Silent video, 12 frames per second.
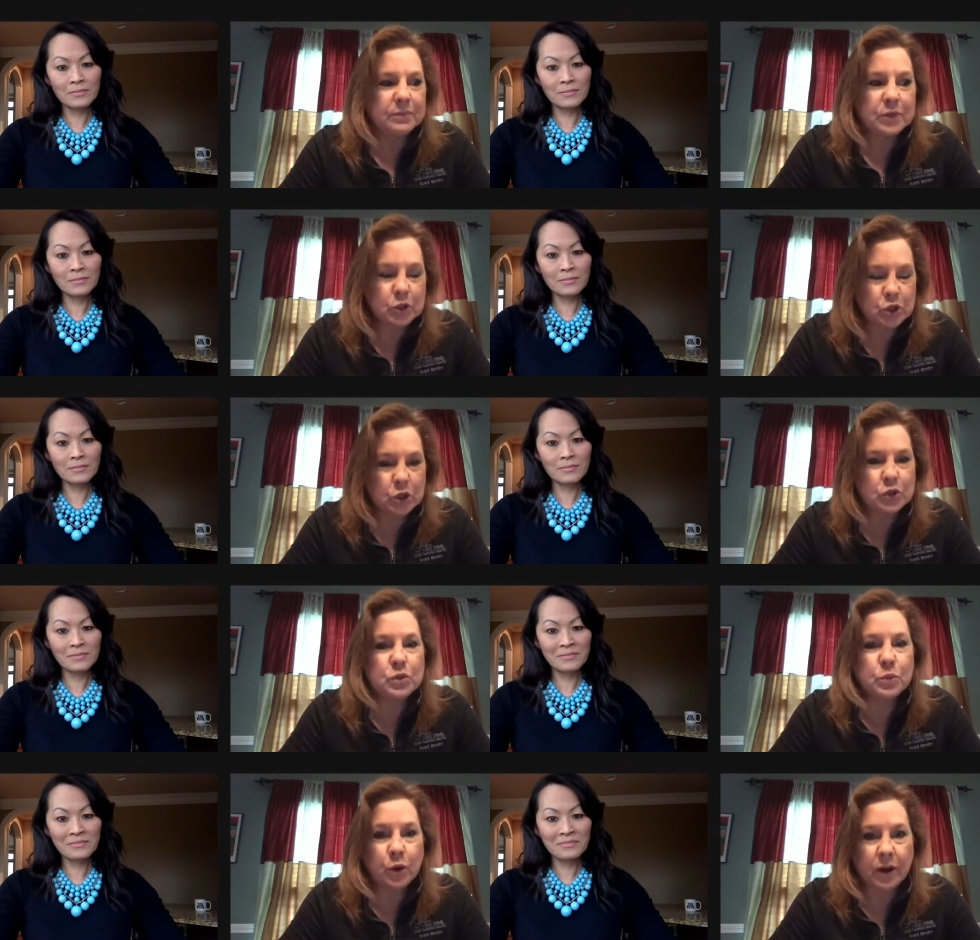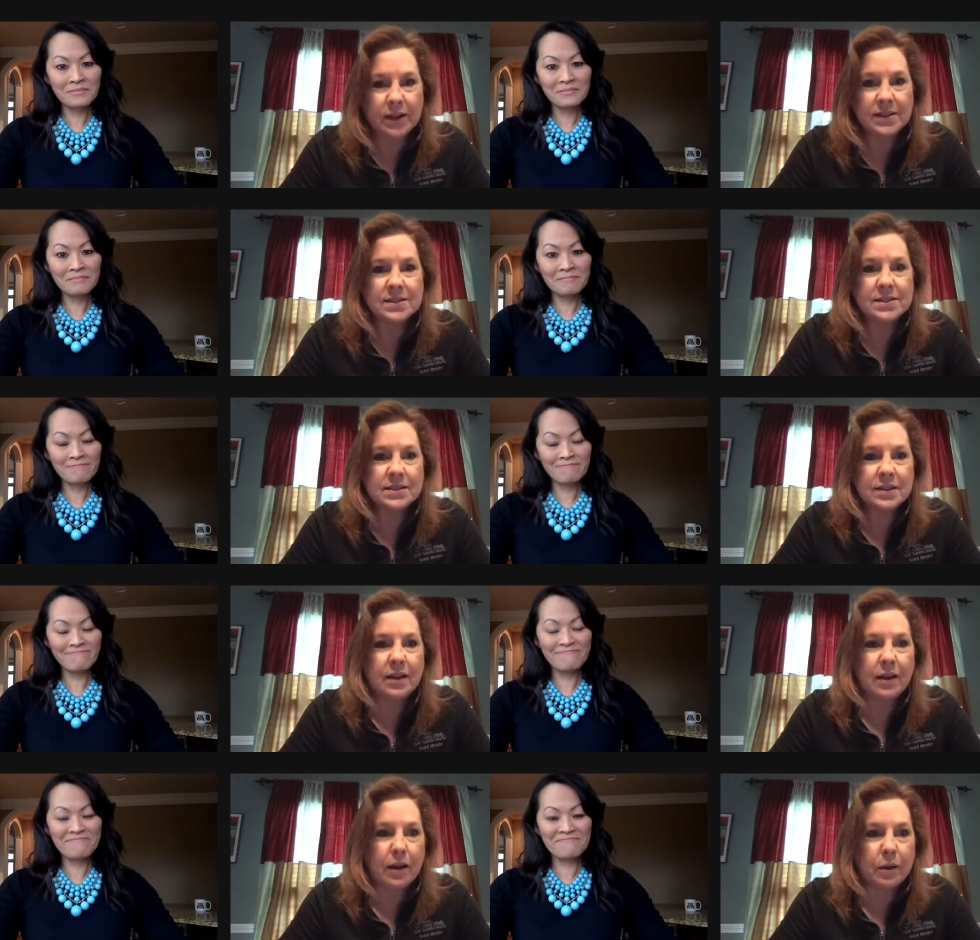Speaker 1: to show some grace,
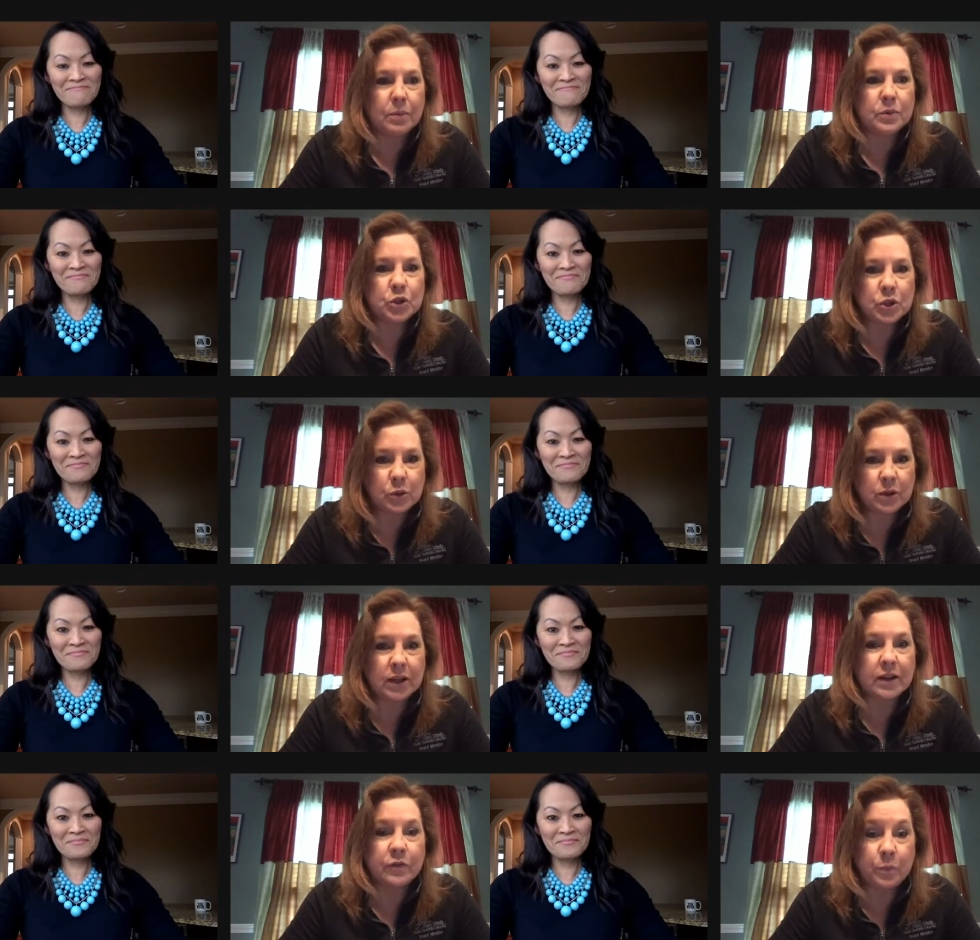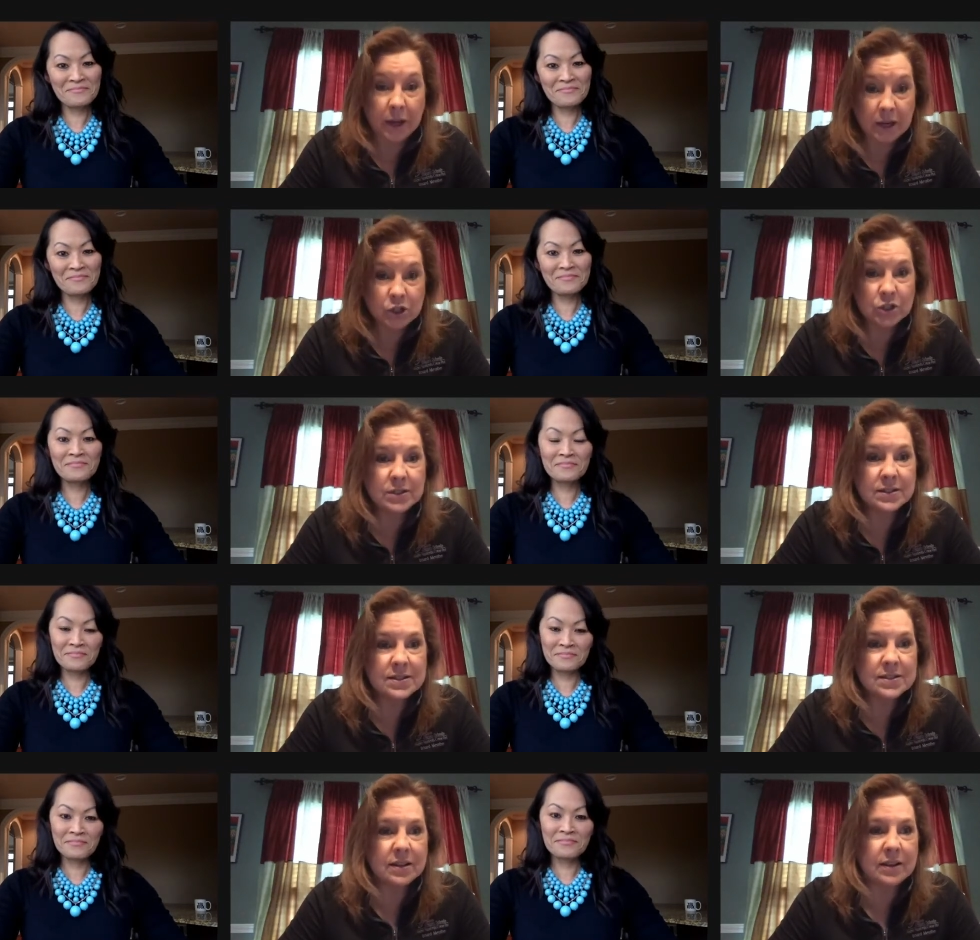um, show a lot of
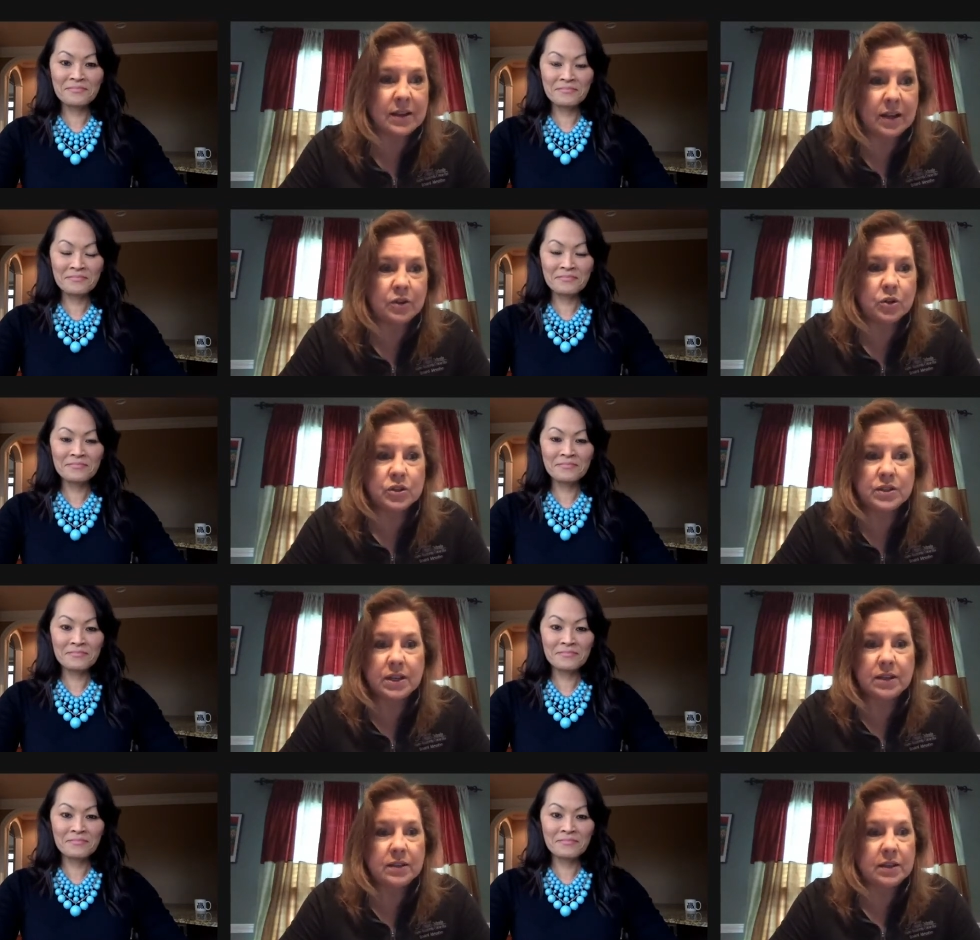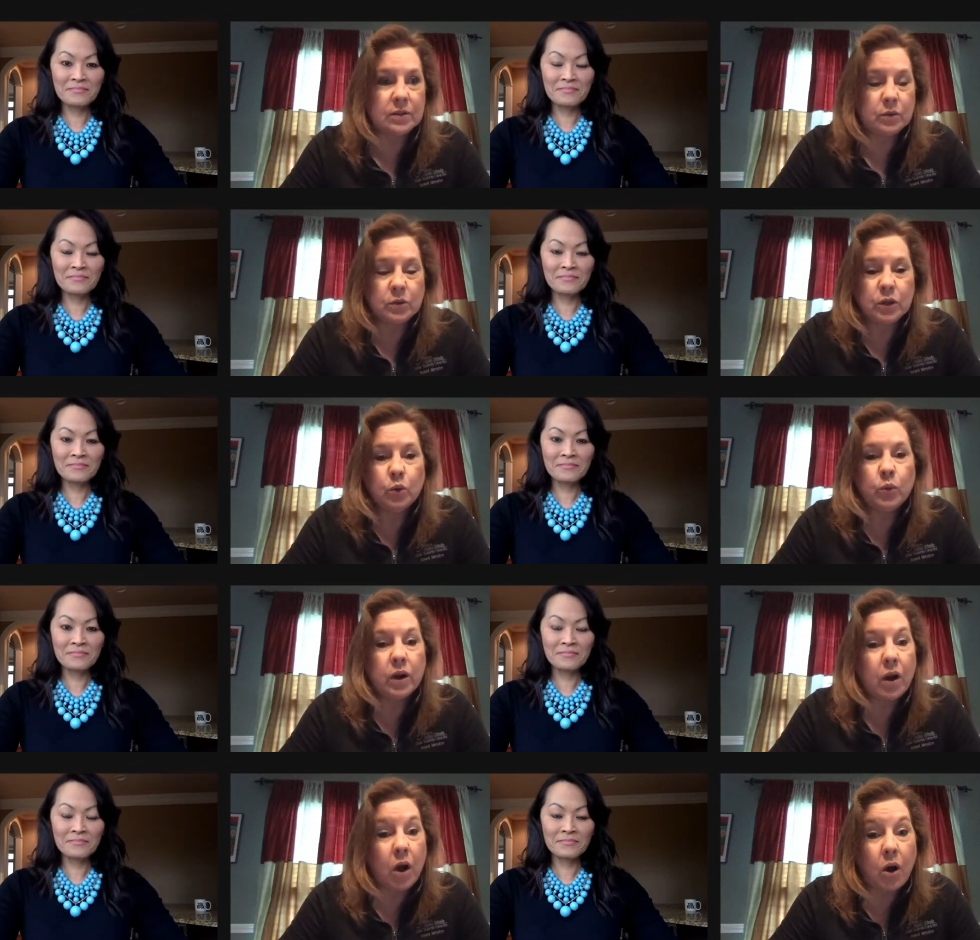patience, and understand that you know
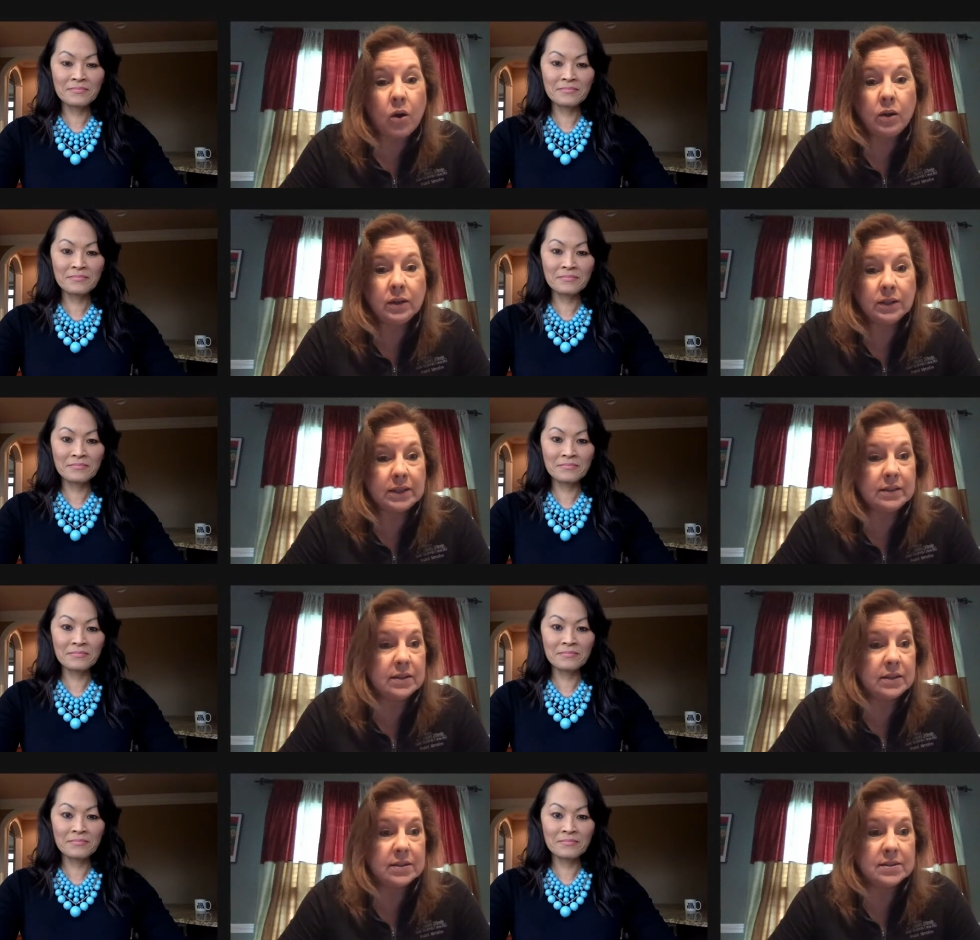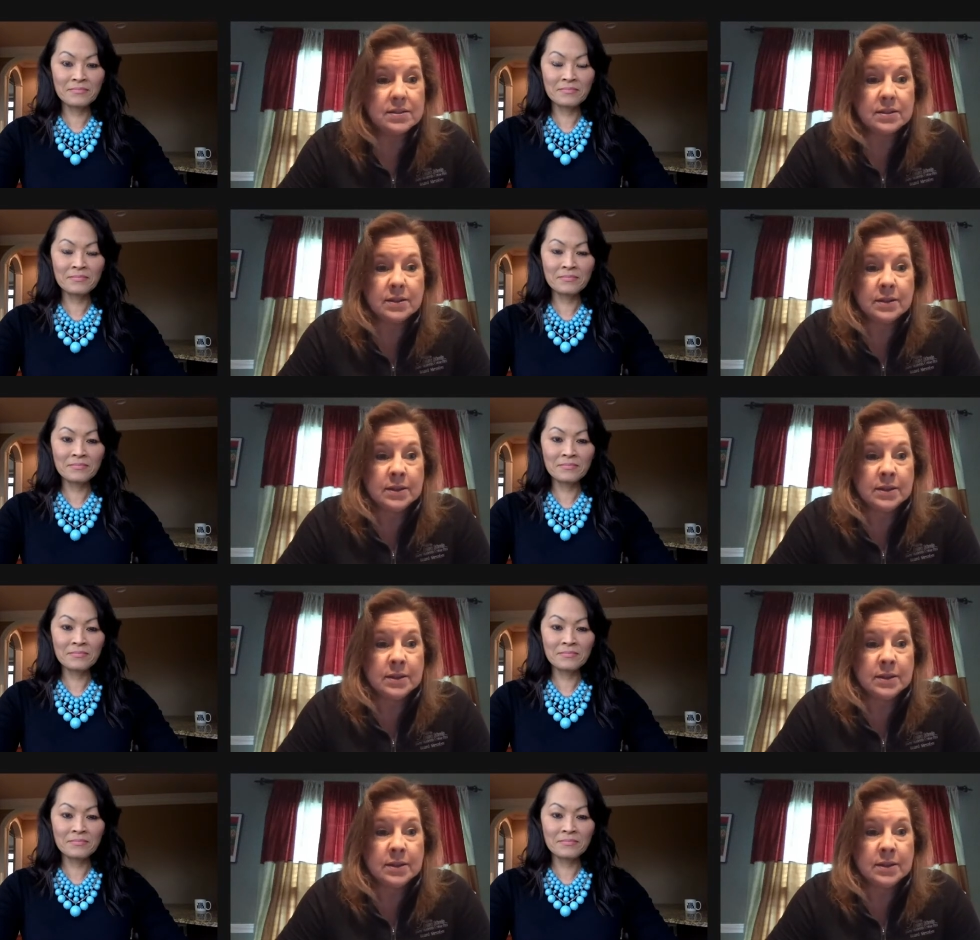we're all in this